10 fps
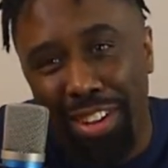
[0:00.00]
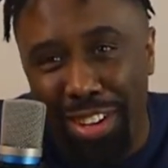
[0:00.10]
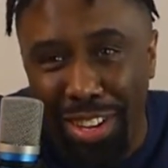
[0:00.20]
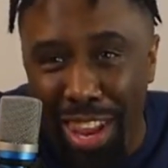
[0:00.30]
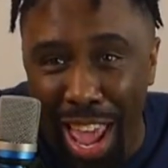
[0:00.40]

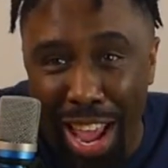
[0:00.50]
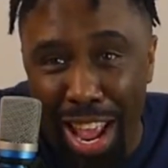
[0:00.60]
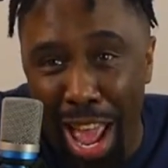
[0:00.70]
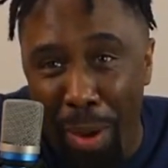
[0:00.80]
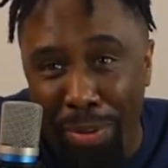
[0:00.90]
That
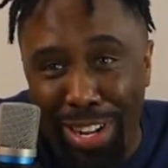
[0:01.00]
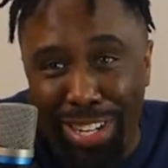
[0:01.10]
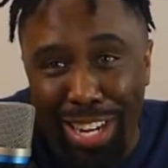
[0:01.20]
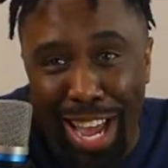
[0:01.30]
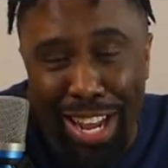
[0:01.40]
happened in
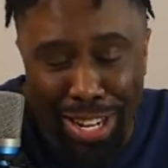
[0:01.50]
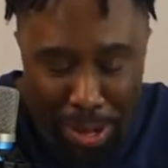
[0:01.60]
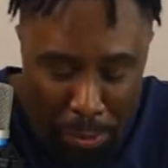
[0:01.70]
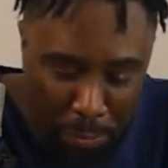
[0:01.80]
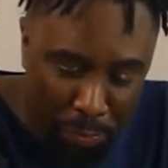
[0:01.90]
China.
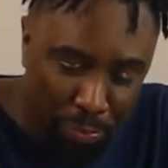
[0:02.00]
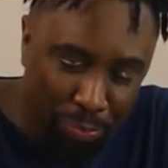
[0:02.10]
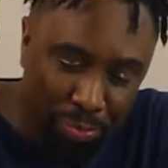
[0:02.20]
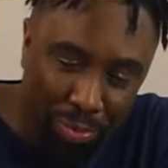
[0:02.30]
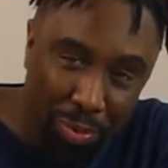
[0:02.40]

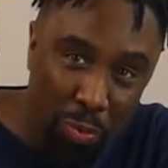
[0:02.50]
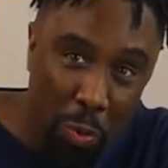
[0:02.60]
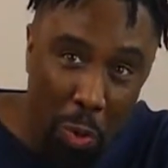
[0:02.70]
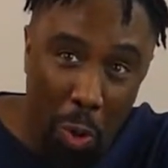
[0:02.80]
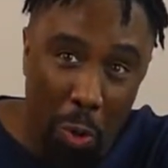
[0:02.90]

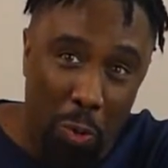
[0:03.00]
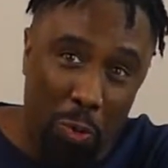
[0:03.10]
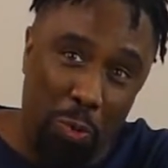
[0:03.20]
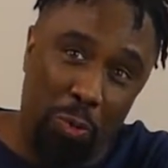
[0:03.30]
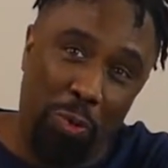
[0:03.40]
Woo.
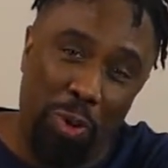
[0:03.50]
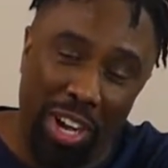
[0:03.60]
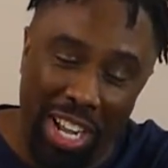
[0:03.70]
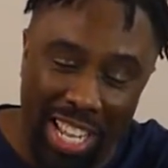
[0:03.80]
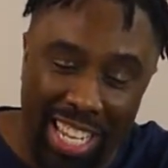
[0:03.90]

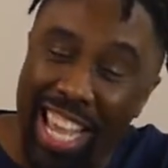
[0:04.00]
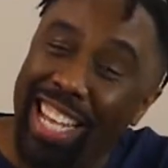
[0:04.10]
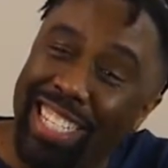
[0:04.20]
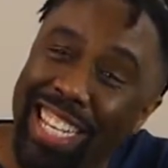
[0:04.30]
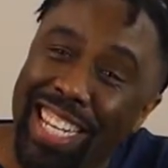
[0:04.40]

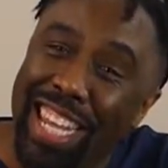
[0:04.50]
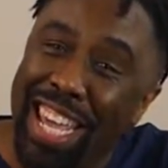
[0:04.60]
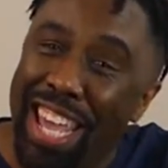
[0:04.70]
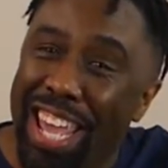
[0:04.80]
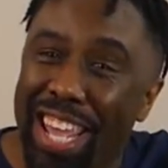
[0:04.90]
Yes, it
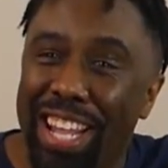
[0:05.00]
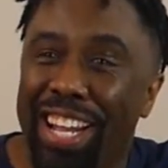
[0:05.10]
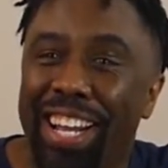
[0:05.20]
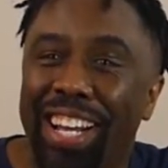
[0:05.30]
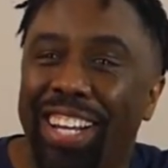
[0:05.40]
did.
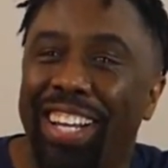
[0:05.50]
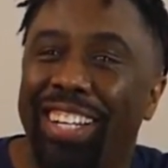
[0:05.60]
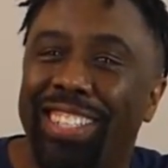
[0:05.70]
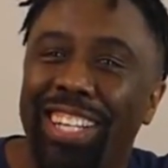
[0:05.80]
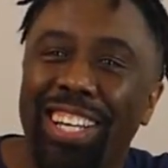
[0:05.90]
You know what I'm
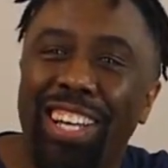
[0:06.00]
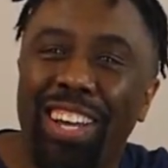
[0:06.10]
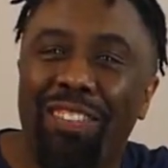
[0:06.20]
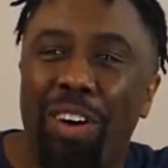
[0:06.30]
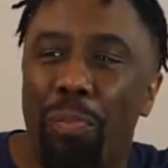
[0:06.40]
saying?
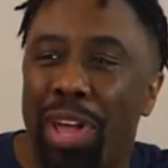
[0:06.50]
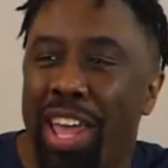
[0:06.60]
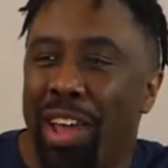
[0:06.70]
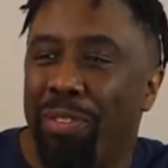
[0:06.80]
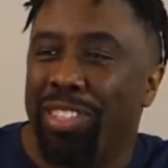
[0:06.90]
But
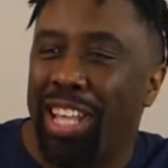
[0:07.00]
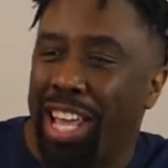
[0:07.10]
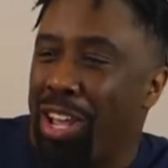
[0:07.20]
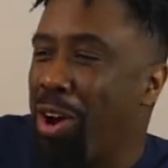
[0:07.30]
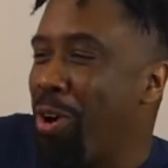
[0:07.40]
man was
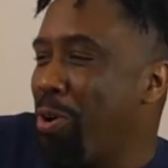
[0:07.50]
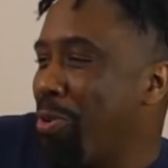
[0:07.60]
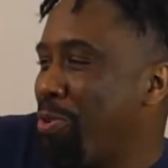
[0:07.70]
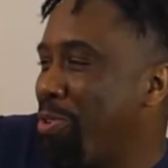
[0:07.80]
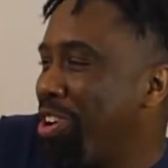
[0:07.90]
like,
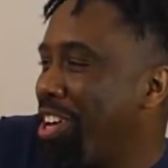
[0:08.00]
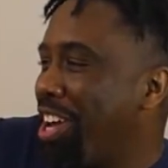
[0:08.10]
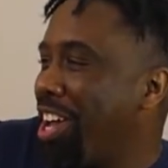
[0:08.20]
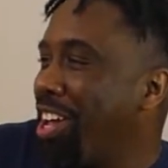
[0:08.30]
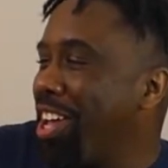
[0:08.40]
yo,
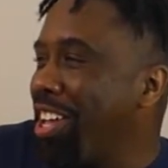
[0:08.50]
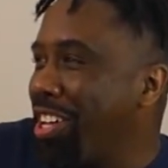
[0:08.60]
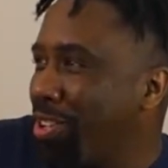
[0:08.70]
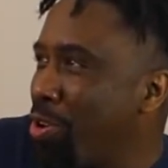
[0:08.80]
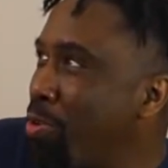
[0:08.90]
and the
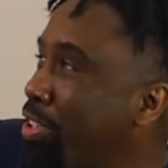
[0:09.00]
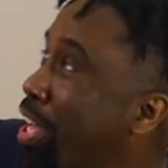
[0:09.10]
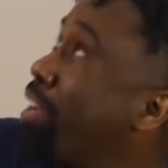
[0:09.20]
dude was like,